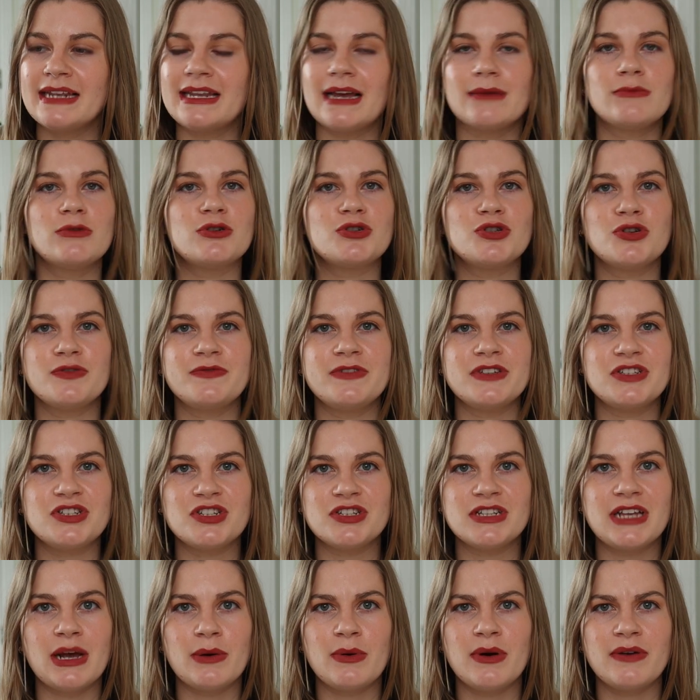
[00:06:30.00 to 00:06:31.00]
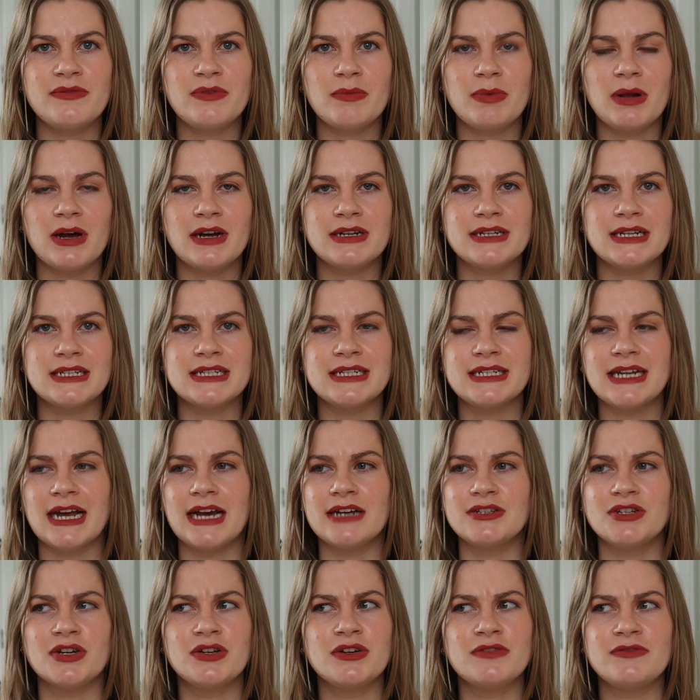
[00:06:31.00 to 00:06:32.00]
now I'm not sure if it's just how I've applied it today
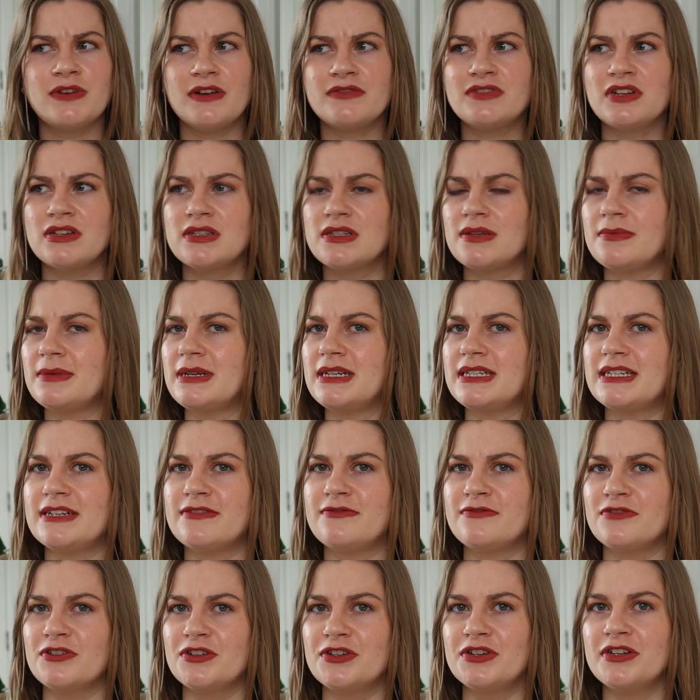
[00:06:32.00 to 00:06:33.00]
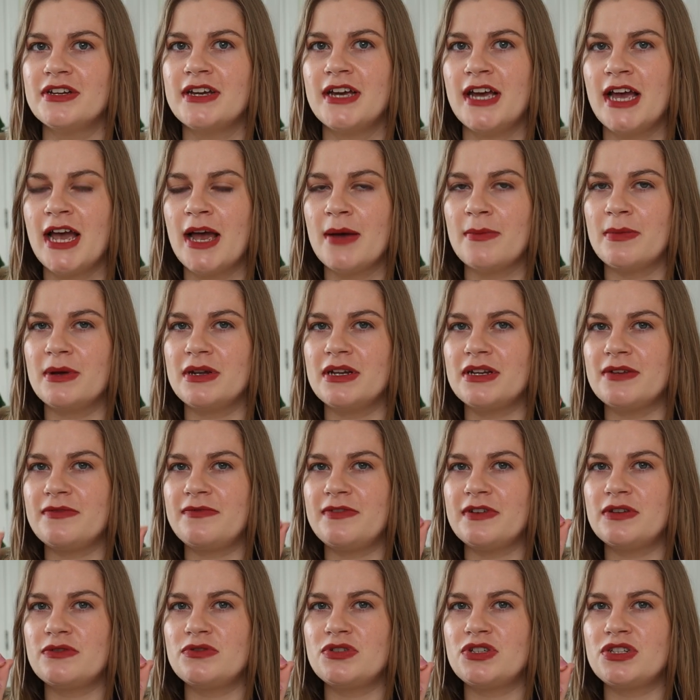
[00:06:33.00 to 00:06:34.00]
I don't know if I've done something different but it
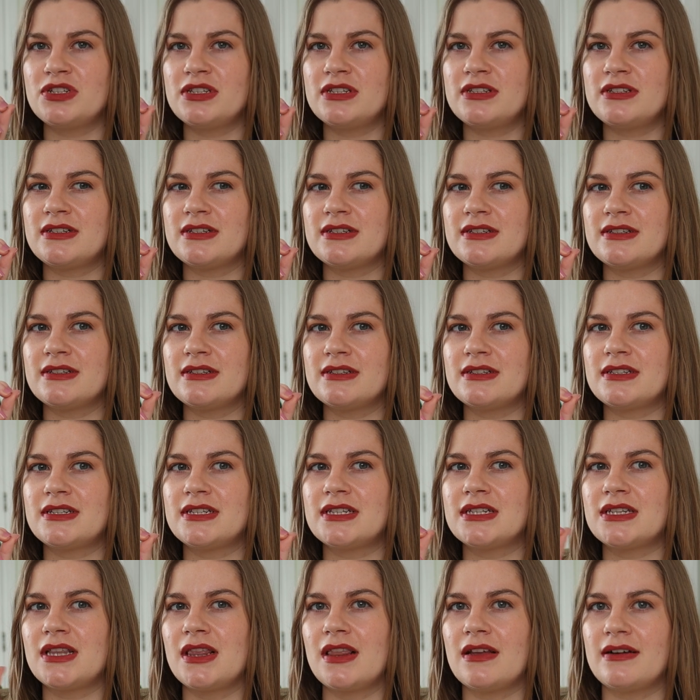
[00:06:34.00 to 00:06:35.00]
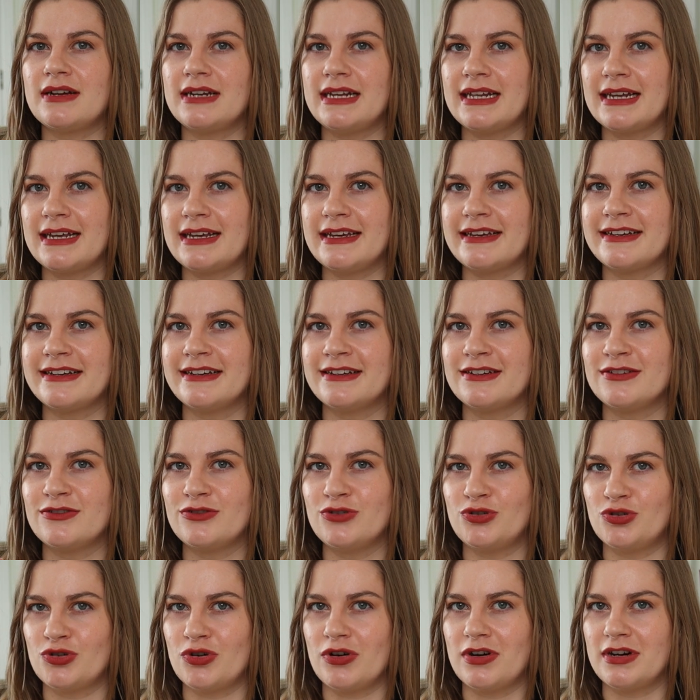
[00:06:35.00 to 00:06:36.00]
feels just slightly
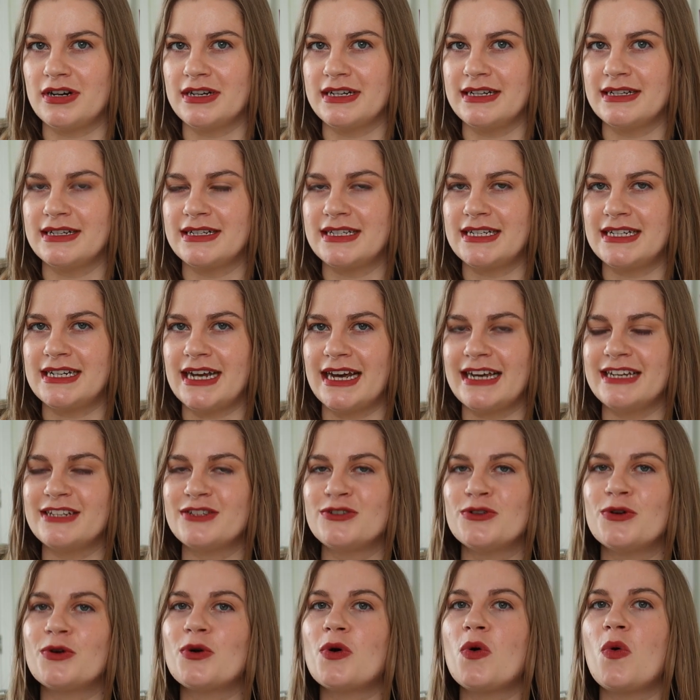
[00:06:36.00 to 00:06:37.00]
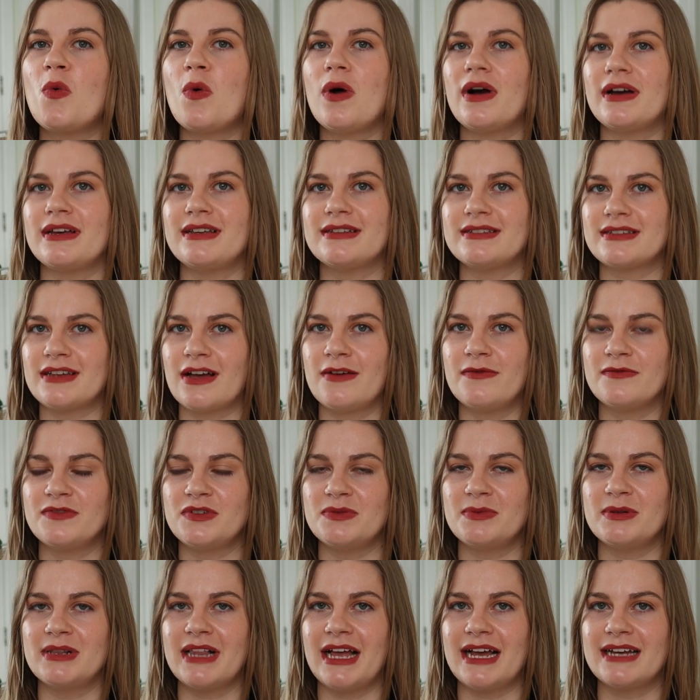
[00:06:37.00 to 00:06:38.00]
dry today it's not quite as
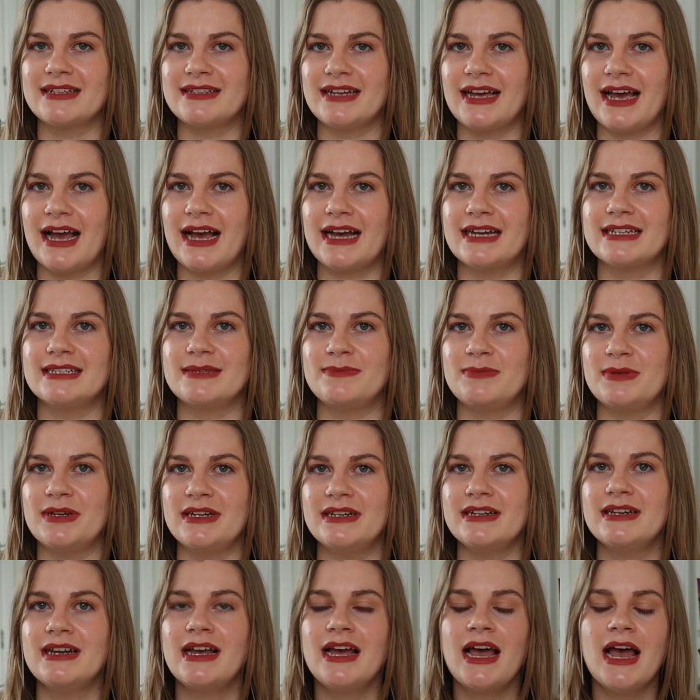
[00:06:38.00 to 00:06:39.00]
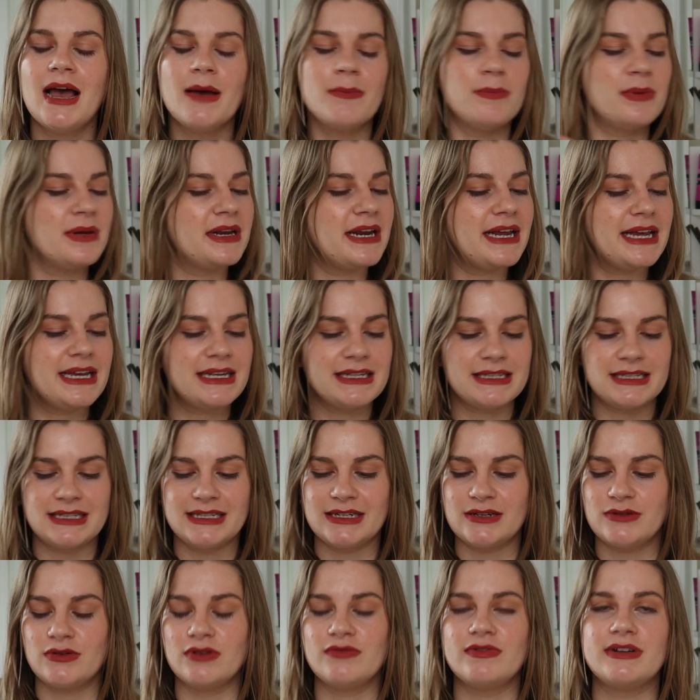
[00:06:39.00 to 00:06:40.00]
comfortable as it has been but it is
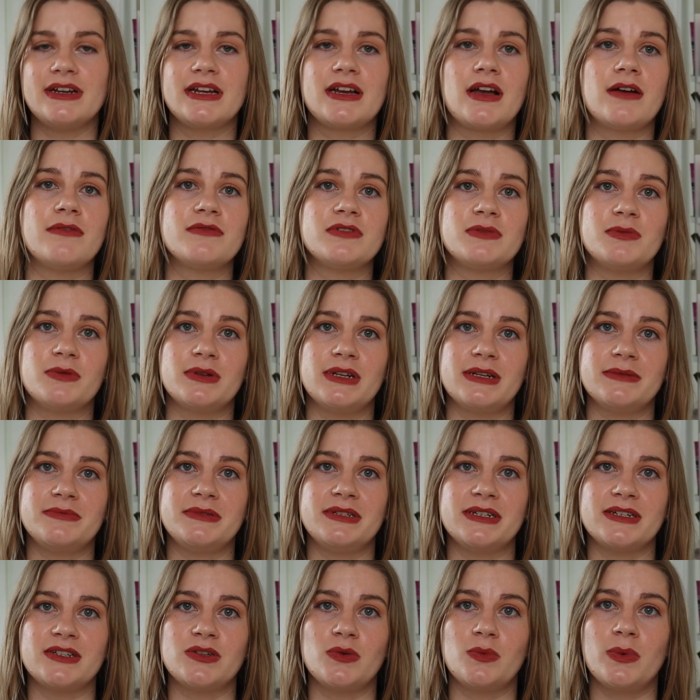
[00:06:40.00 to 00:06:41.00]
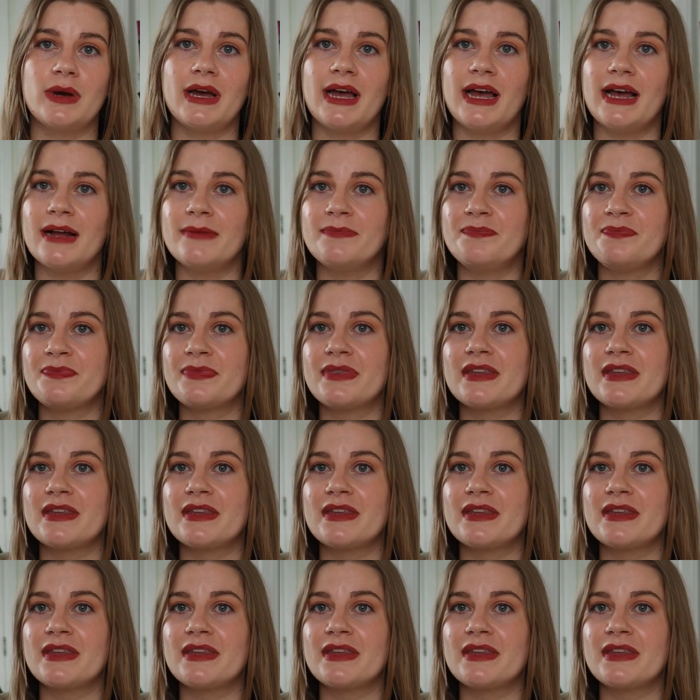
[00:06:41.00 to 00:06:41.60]
still a really comfortable lipstick to wear